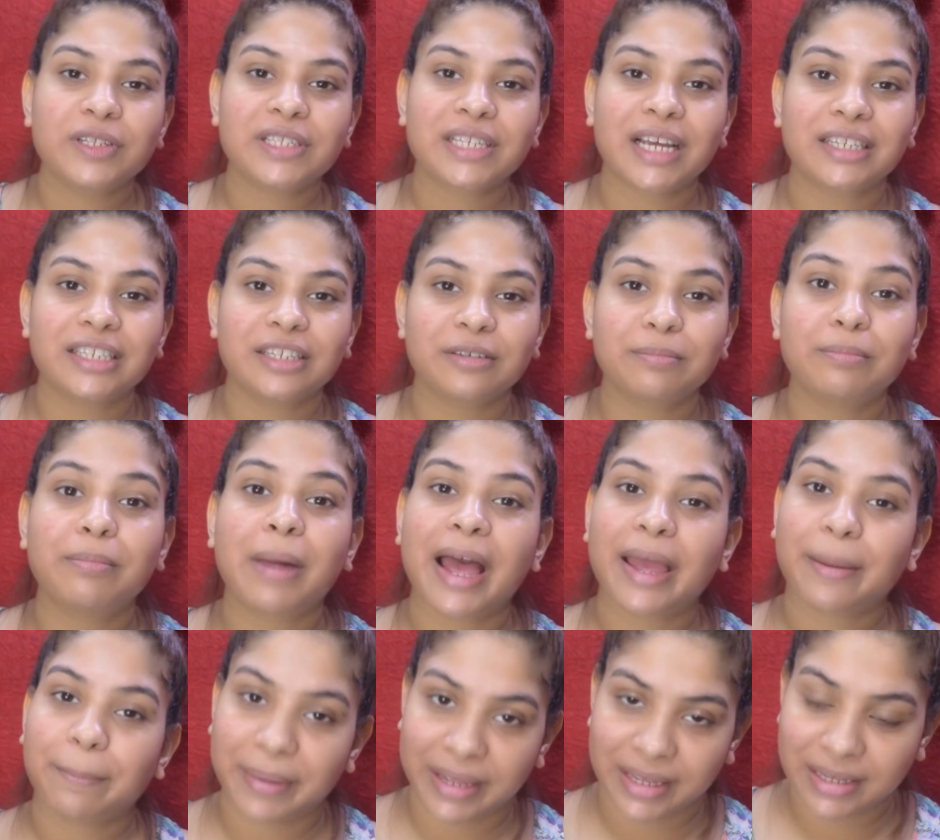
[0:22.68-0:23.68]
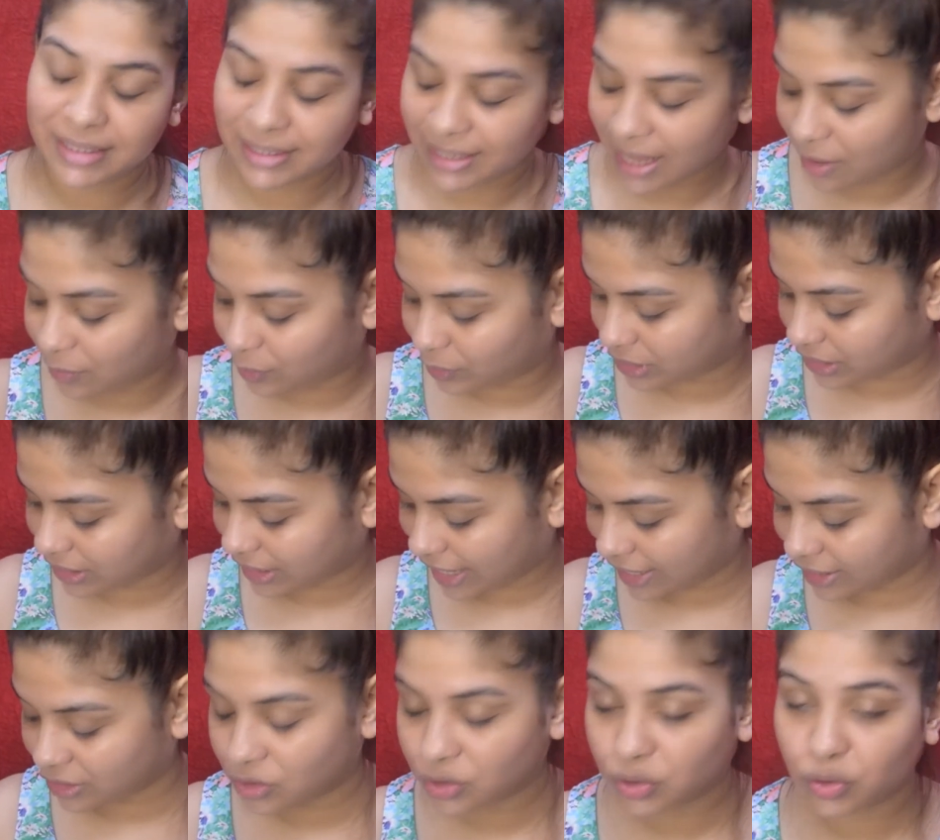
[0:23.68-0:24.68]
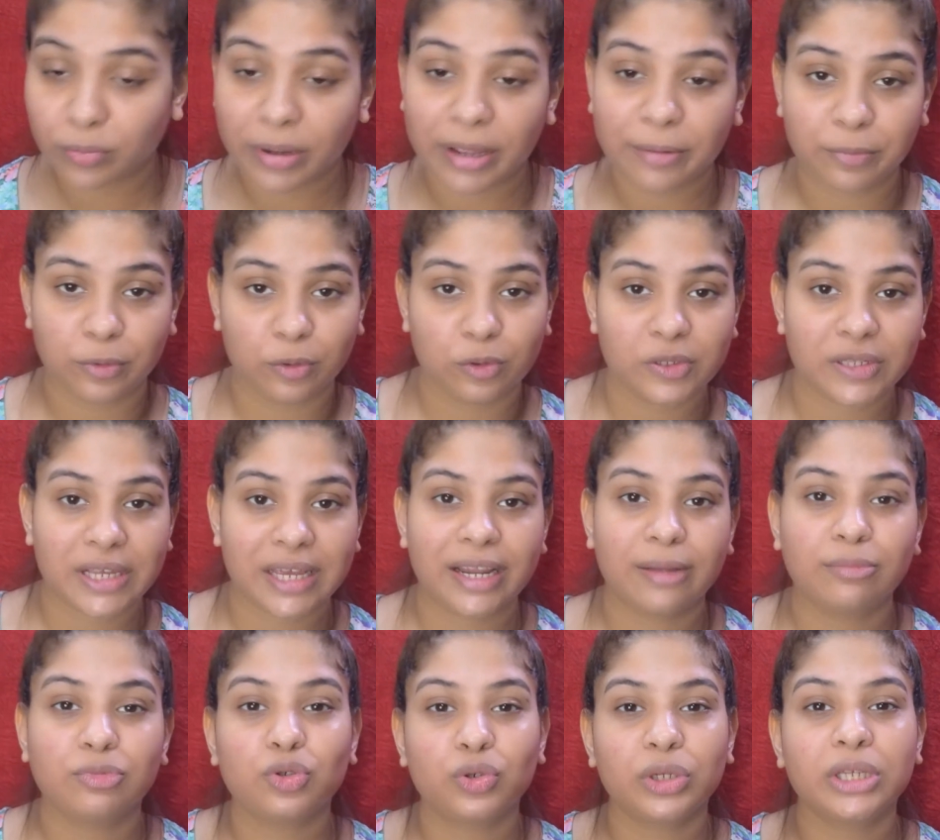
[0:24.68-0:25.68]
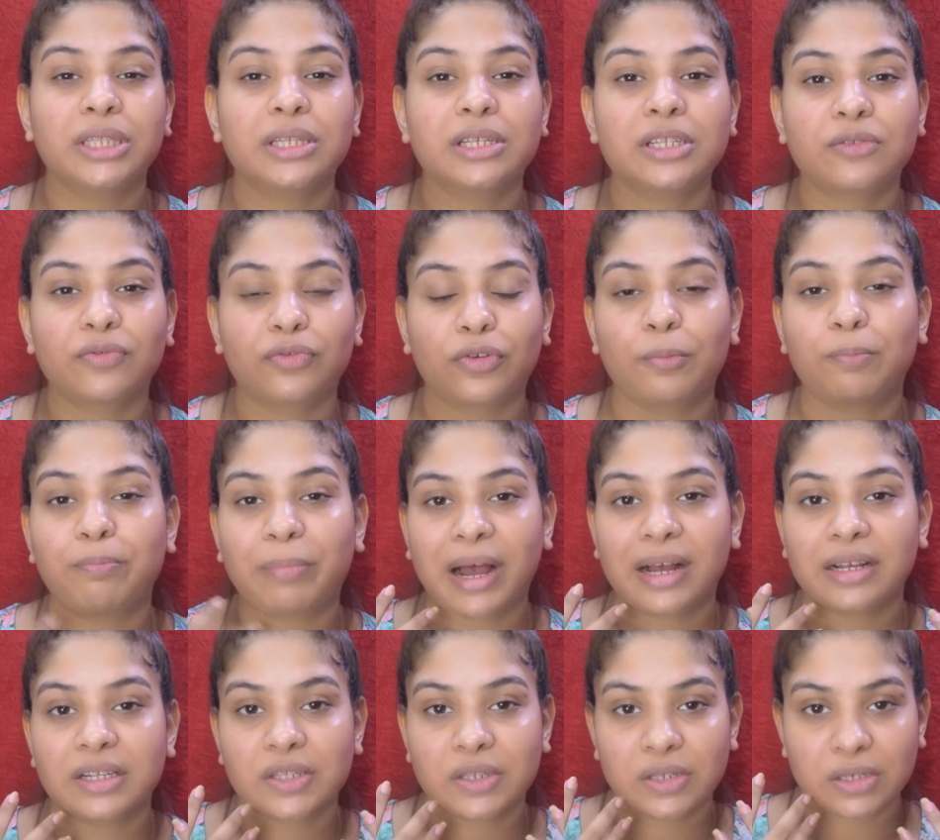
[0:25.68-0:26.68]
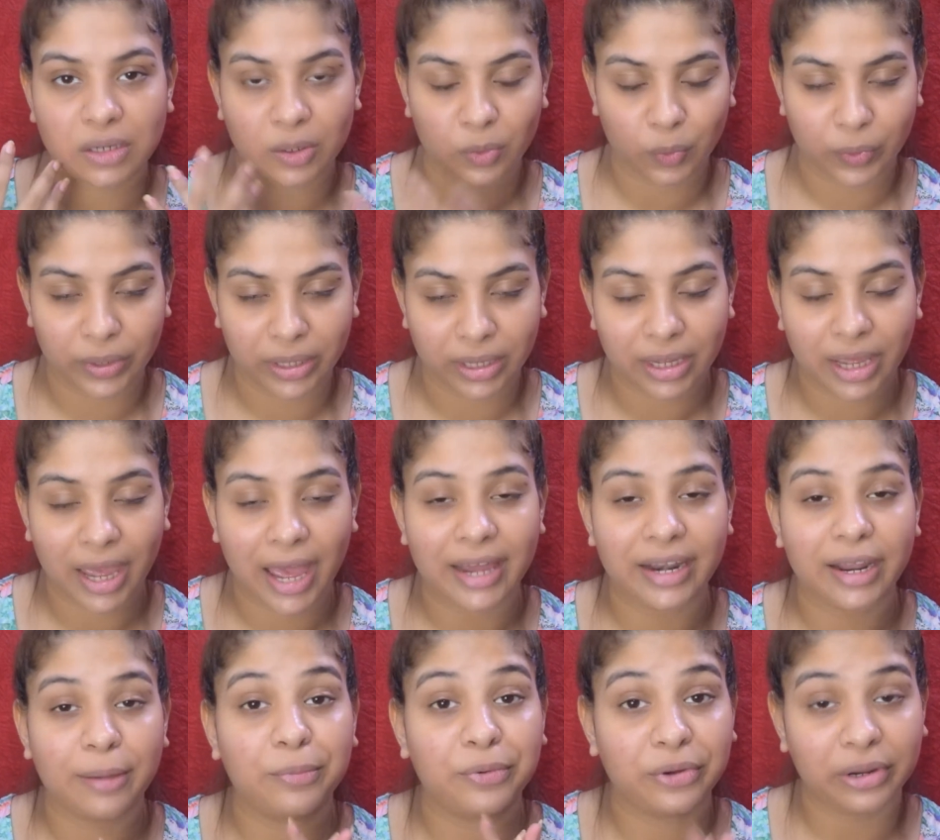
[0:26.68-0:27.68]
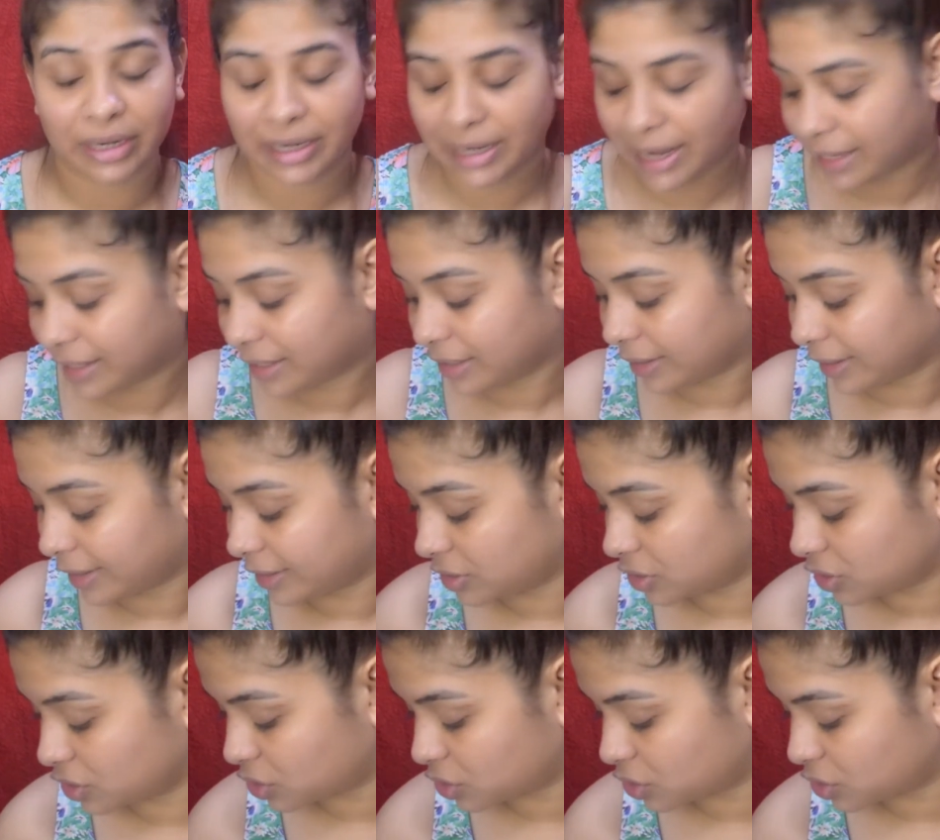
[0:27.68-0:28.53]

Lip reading: starting my base, I would like to do my brows, and I'm doing this from past a week and I'm really liking it.